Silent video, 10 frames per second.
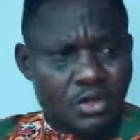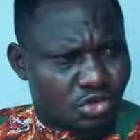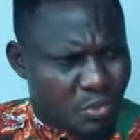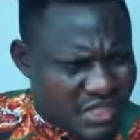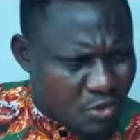You
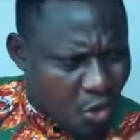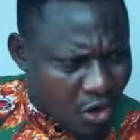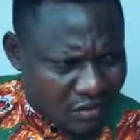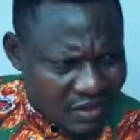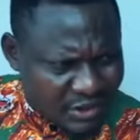should be the
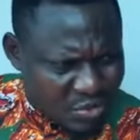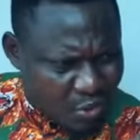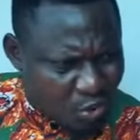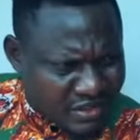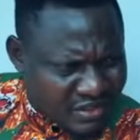one. I should be
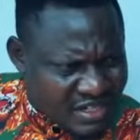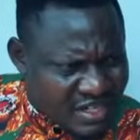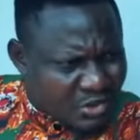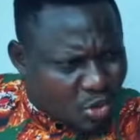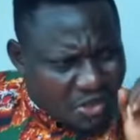warning.
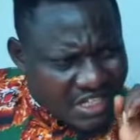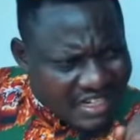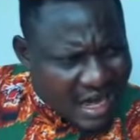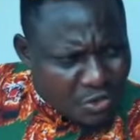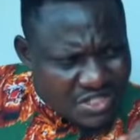Don't
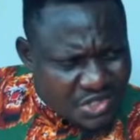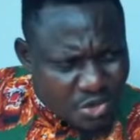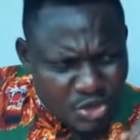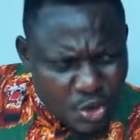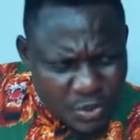allow this
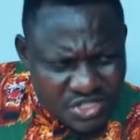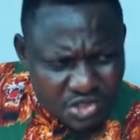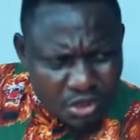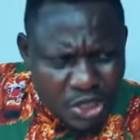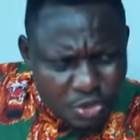your new
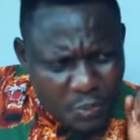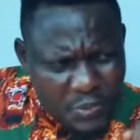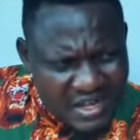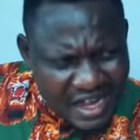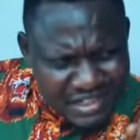position to
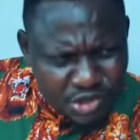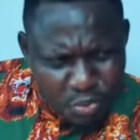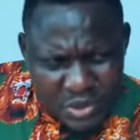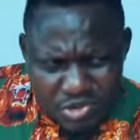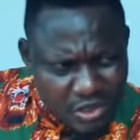bring an issue
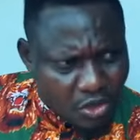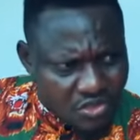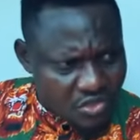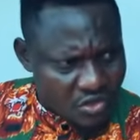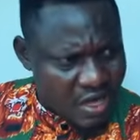between
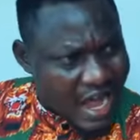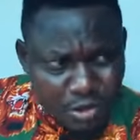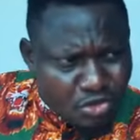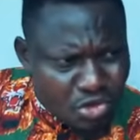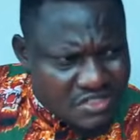us. I
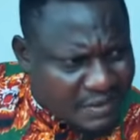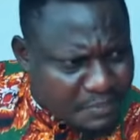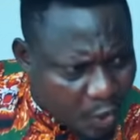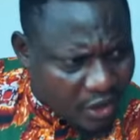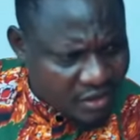don't trust that
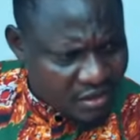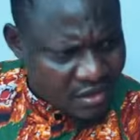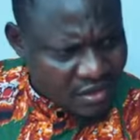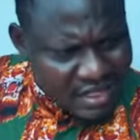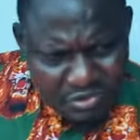boy.
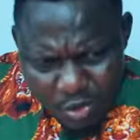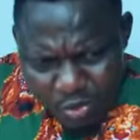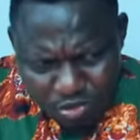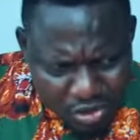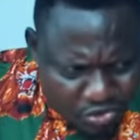That's what
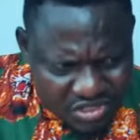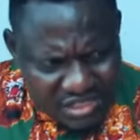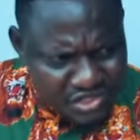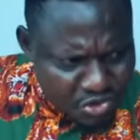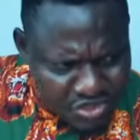we'll be doing. You say
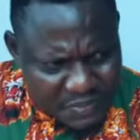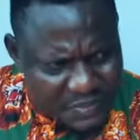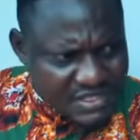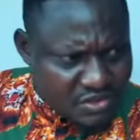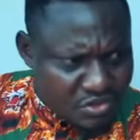he's new in this
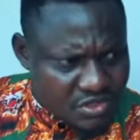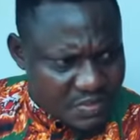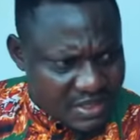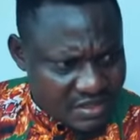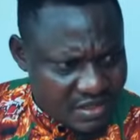place, he's new in this
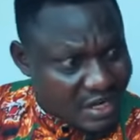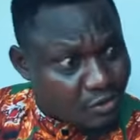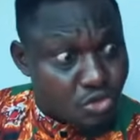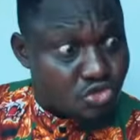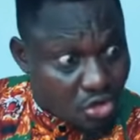place. I
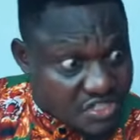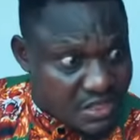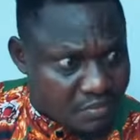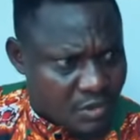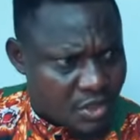don't trust
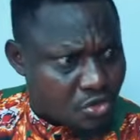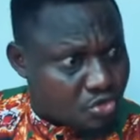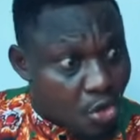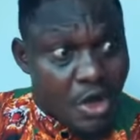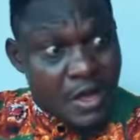him.
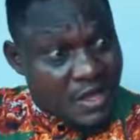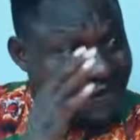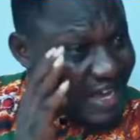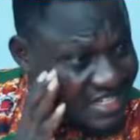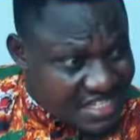So if
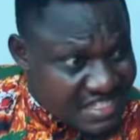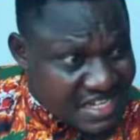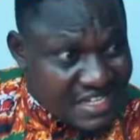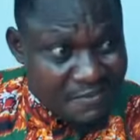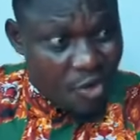you're
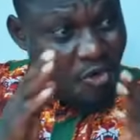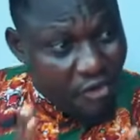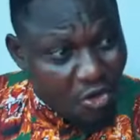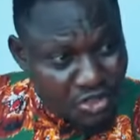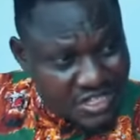assisting him,
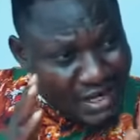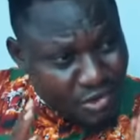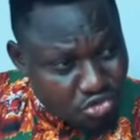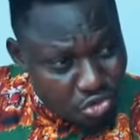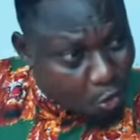focus
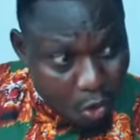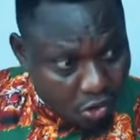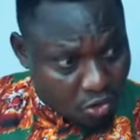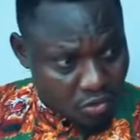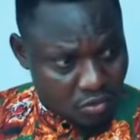and do your
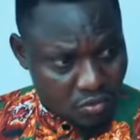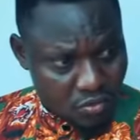work.